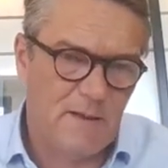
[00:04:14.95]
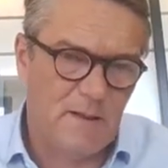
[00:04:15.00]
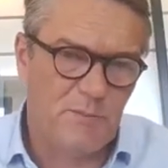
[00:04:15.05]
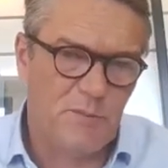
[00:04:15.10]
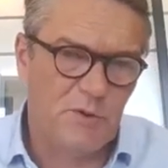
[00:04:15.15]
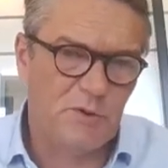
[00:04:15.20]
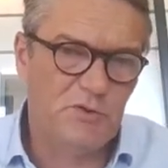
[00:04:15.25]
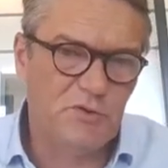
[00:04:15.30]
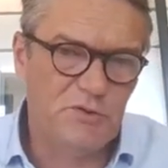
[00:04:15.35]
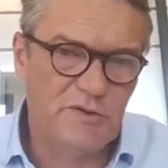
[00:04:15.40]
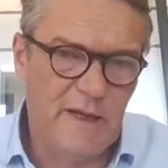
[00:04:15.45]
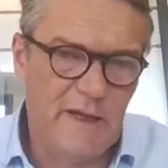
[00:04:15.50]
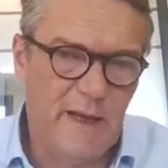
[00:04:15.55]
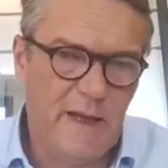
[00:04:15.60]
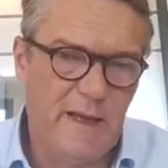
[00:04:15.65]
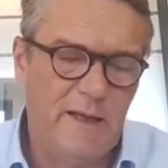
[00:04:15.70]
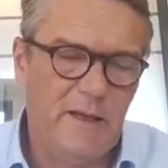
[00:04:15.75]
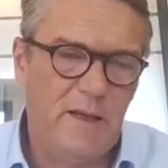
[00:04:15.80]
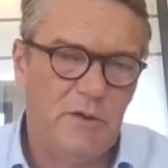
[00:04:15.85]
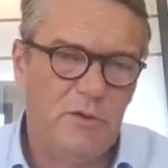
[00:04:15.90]
but
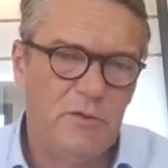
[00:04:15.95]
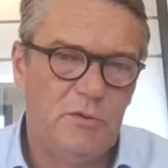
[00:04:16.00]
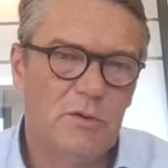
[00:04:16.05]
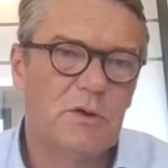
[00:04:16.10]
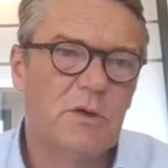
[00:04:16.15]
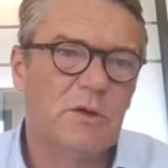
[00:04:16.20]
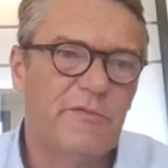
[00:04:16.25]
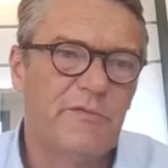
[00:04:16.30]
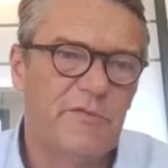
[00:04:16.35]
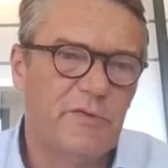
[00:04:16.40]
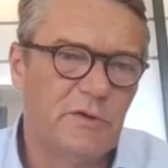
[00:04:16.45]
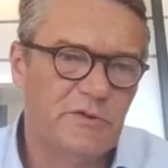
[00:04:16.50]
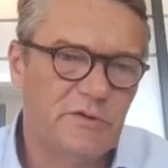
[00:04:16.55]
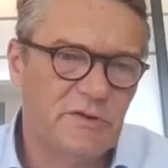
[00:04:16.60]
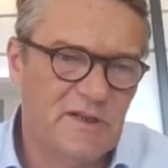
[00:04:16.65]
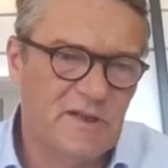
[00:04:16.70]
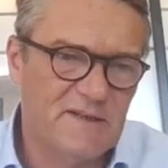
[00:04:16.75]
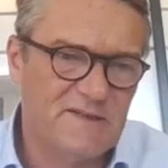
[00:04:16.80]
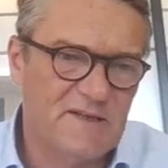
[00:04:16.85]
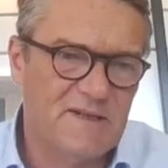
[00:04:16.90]
today you're
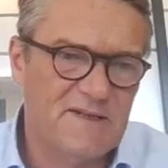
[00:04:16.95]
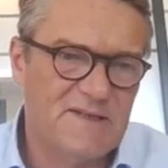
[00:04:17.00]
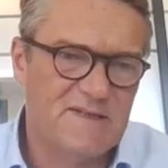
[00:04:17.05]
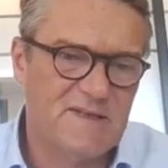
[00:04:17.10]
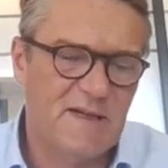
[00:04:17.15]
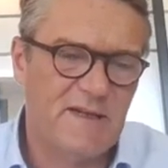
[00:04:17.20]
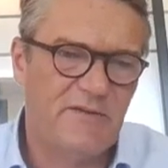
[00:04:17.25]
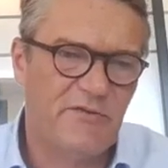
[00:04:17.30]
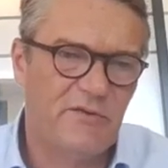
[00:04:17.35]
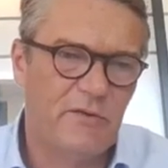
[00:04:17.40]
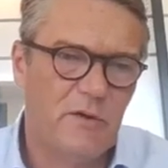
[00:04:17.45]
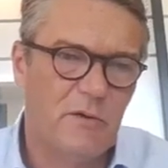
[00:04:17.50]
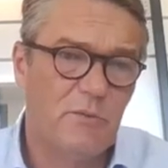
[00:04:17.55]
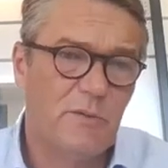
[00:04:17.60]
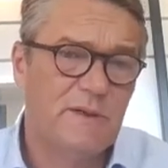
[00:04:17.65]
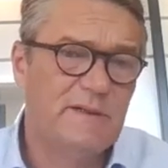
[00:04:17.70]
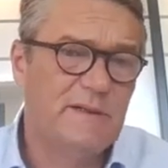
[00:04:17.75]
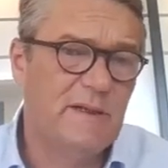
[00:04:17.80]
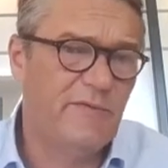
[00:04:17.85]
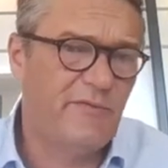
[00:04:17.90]
confronted, as I said,
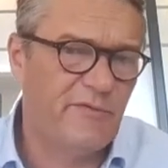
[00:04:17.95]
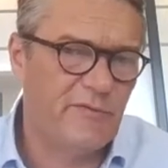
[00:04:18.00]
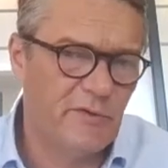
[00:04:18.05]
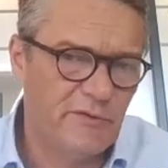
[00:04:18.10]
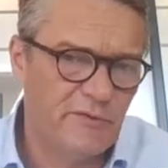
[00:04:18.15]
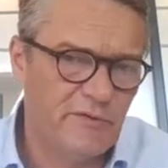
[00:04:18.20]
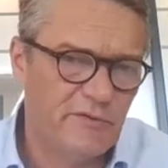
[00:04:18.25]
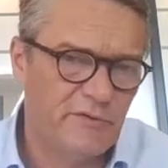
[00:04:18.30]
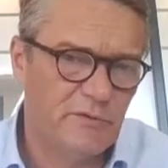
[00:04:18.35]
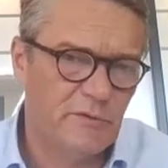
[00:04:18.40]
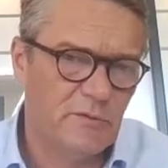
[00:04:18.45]
with different